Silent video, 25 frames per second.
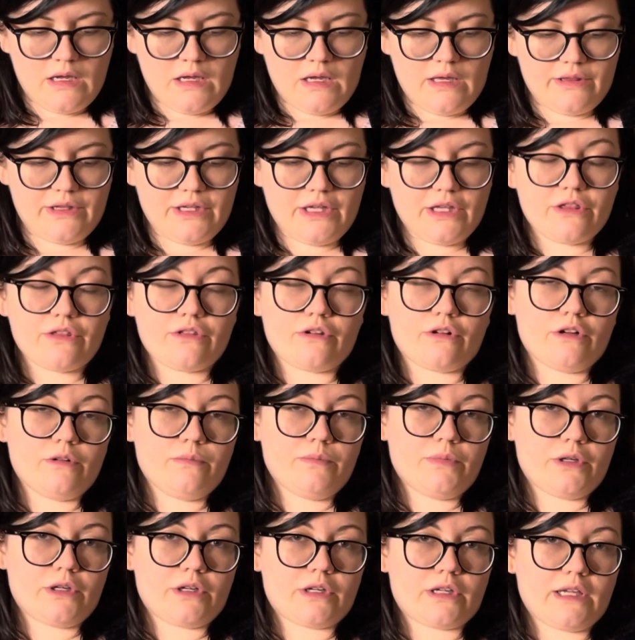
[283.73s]
The
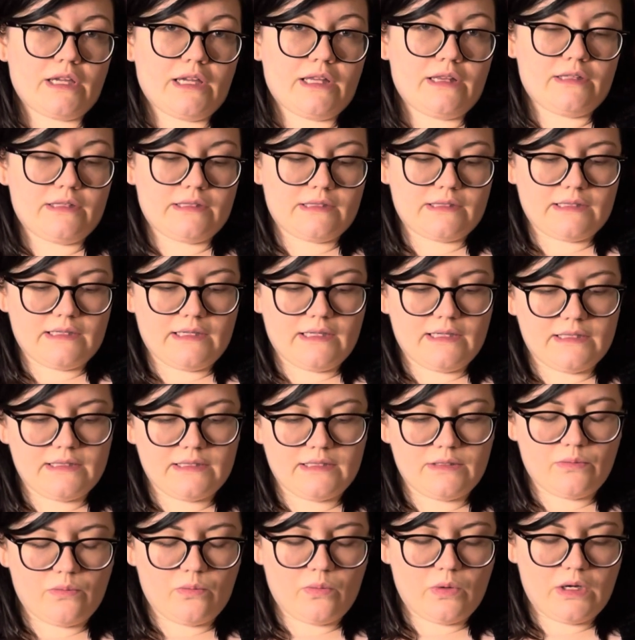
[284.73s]
third book in this
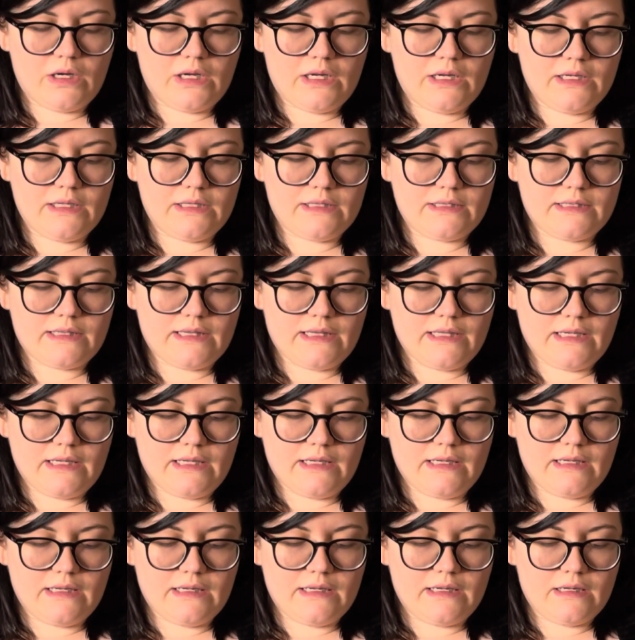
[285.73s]
list was
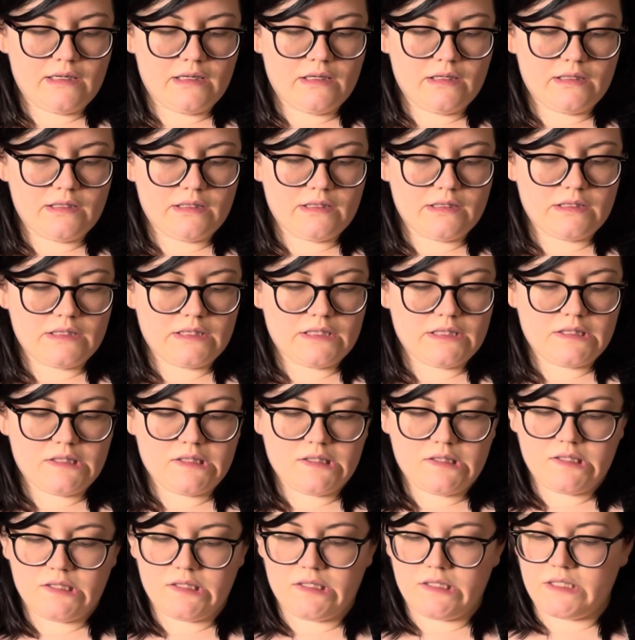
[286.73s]
the
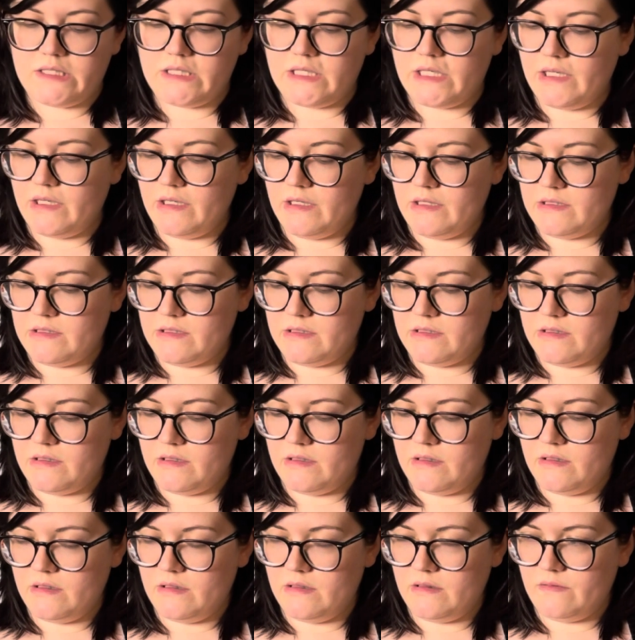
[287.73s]

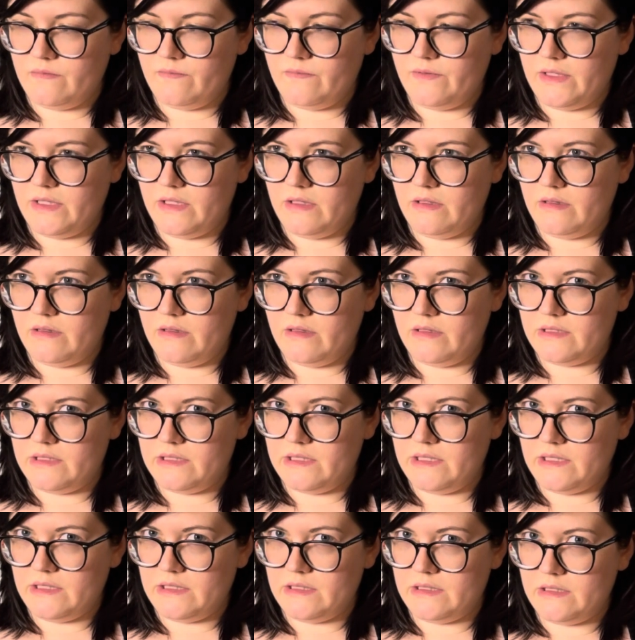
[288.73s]

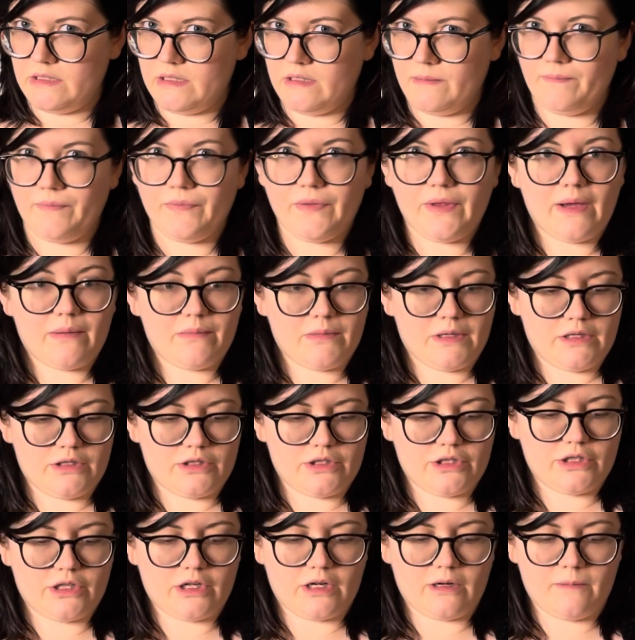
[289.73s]
6th, I'm not
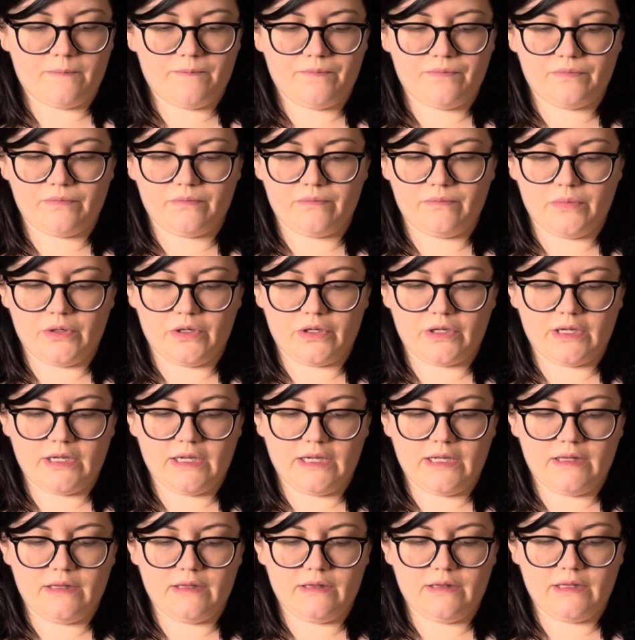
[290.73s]
sure, book
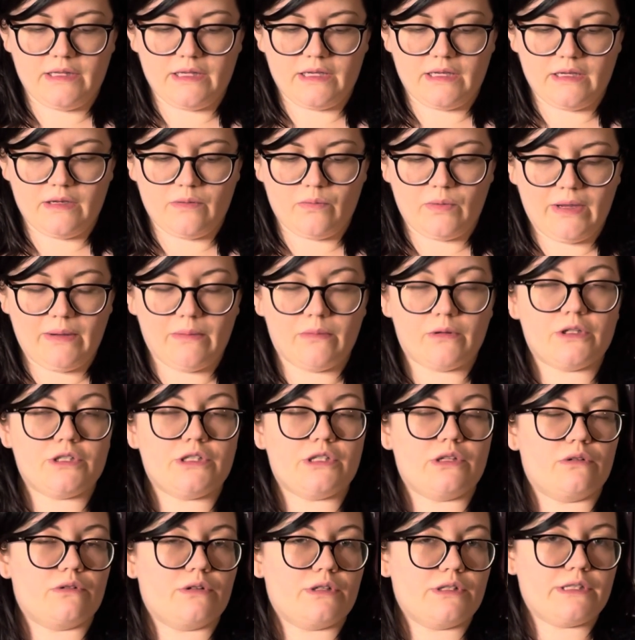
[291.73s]
in the Wayward
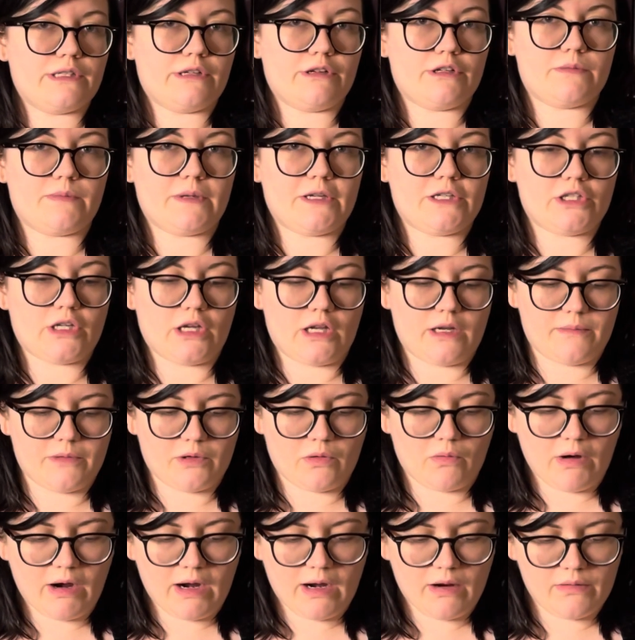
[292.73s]
Children series by Shauna
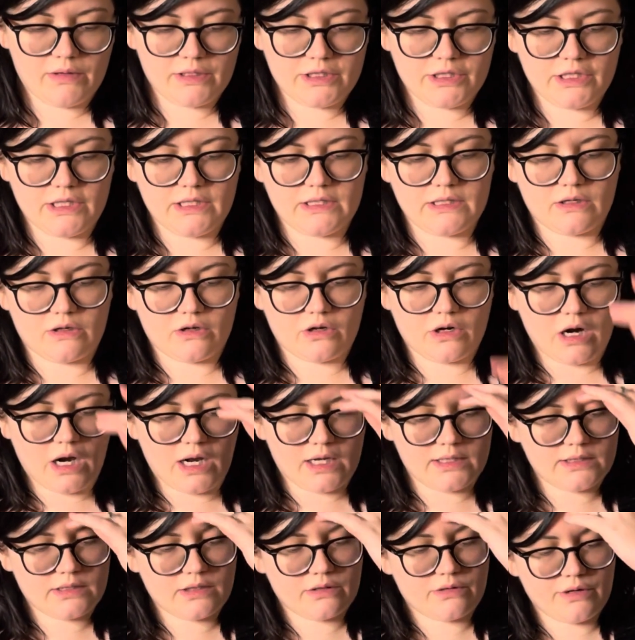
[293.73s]
McGuire, which is
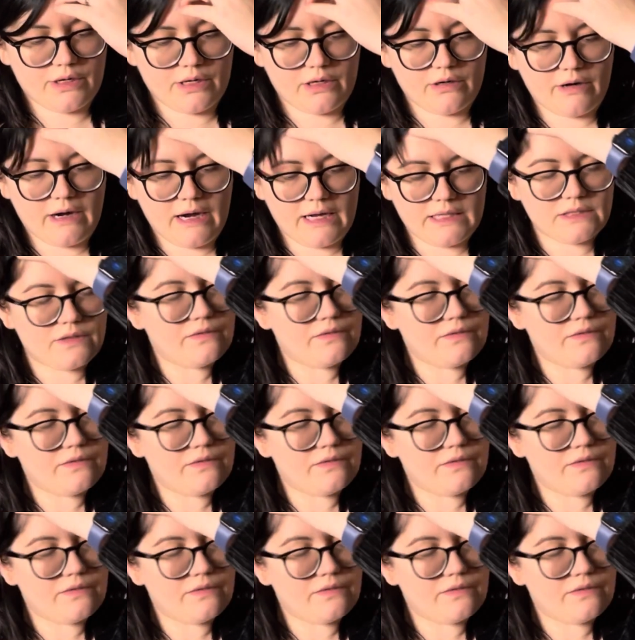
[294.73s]
Across the Green Grass